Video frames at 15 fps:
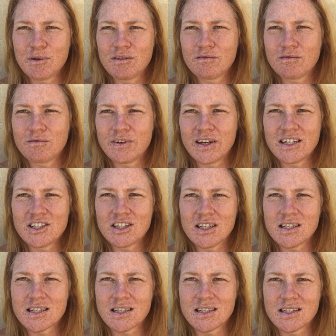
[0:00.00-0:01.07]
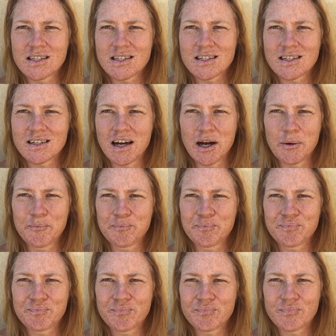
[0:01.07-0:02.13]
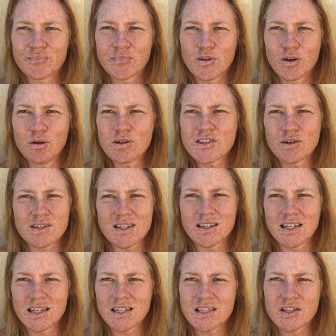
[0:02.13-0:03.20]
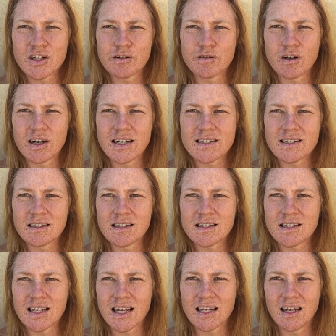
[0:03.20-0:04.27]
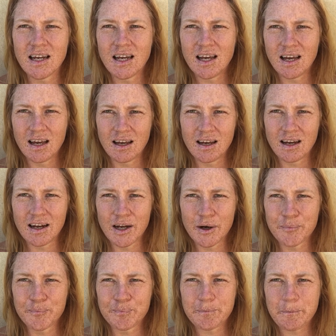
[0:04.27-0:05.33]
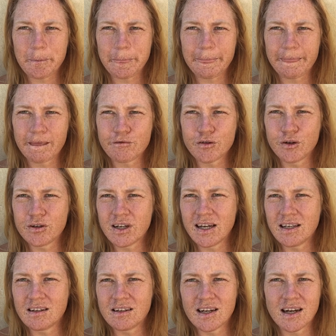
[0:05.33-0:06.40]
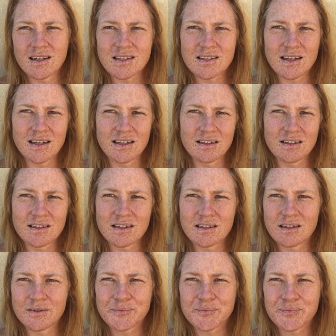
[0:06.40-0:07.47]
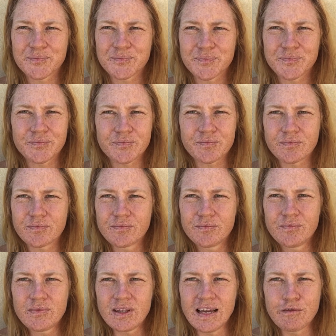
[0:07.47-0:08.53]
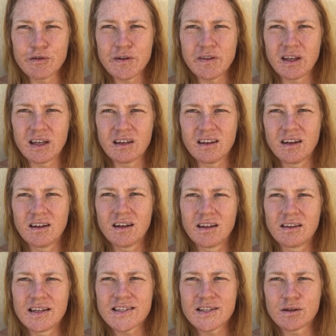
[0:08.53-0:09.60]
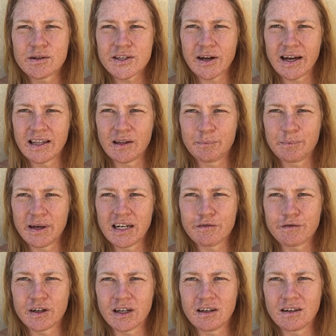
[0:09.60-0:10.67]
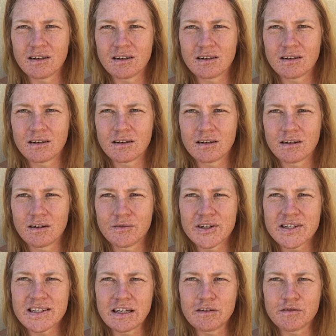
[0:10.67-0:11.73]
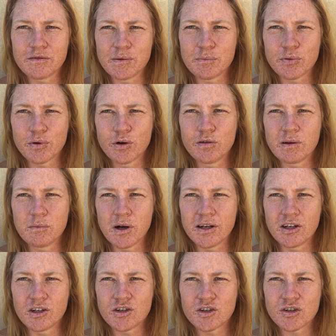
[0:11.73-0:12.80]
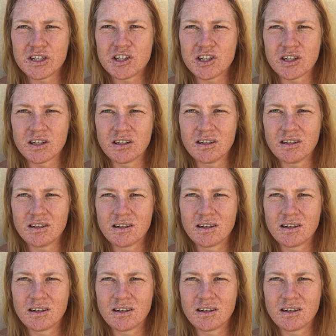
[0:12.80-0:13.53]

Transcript: and veggies and all sorts of things, stir fries and this and that, fruit and nuts and everything. This also had the benefit, obviously, of improving my nutrition.